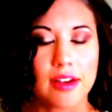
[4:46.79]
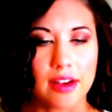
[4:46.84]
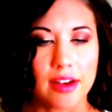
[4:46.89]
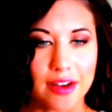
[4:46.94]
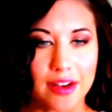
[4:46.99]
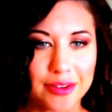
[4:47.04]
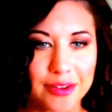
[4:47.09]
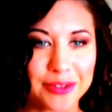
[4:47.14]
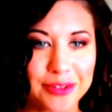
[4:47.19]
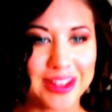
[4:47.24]

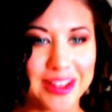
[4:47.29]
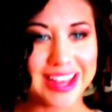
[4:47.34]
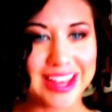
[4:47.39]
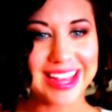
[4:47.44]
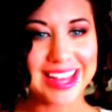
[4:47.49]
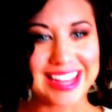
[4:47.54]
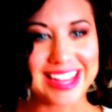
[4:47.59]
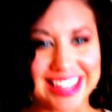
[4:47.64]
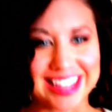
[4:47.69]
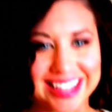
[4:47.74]

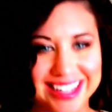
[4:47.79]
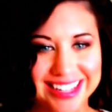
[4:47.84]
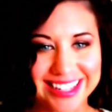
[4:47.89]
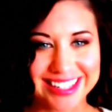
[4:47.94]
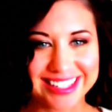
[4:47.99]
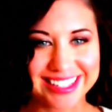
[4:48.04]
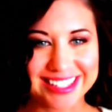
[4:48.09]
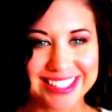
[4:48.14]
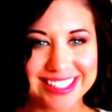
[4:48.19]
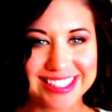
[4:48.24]
Okay,
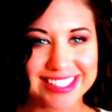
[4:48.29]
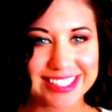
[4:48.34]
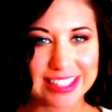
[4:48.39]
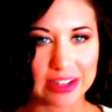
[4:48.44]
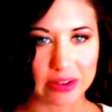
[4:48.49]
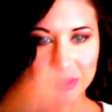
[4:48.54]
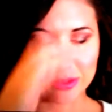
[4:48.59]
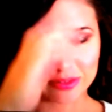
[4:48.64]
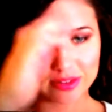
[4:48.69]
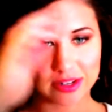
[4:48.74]
so
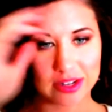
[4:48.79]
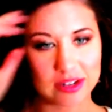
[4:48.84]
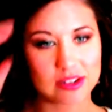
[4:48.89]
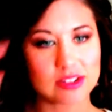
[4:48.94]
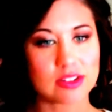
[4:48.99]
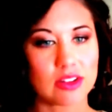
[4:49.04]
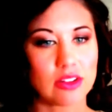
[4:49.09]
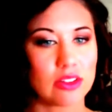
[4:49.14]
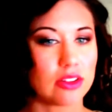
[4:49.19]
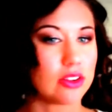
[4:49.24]
here's
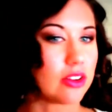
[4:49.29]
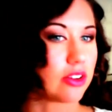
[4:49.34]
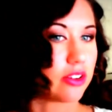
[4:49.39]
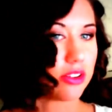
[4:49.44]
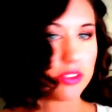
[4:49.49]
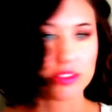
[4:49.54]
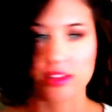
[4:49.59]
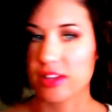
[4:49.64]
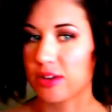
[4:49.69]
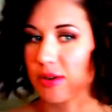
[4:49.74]
all the curl
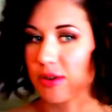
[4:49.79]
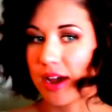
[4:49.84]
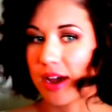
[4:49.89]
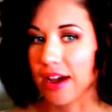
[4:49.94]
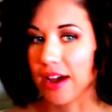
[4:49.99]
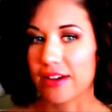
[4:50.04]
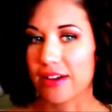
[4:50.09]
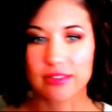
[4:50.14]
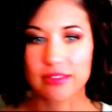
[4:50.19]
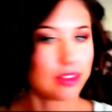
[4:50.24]
that you have